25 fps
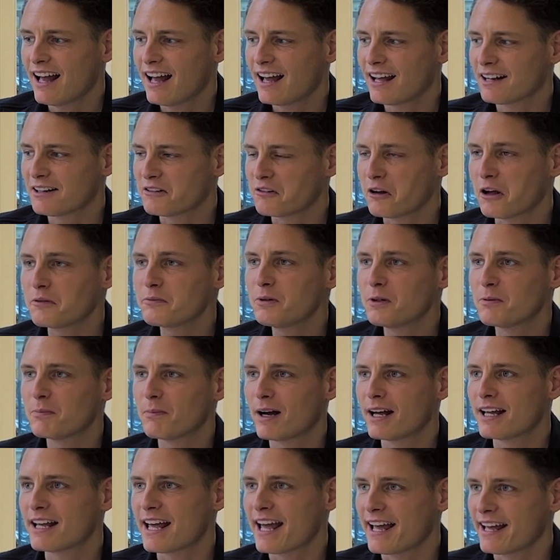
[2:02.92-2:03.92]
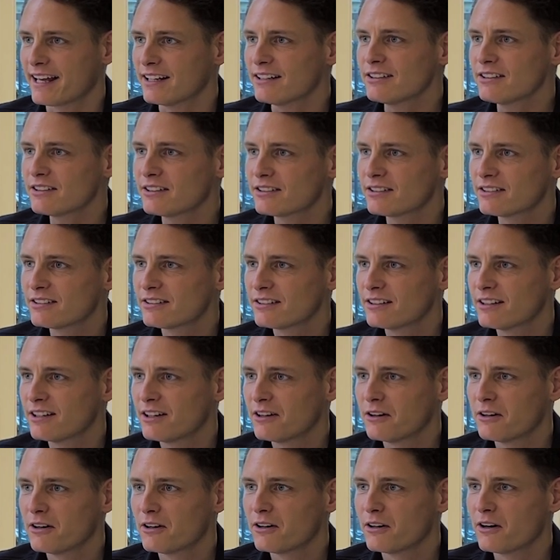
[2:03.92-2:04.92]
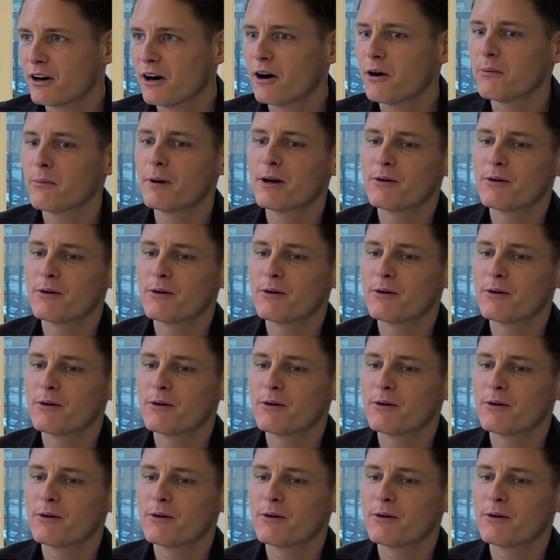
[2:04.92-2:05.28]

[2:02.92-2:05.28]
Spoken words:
And not with my hands. Oh,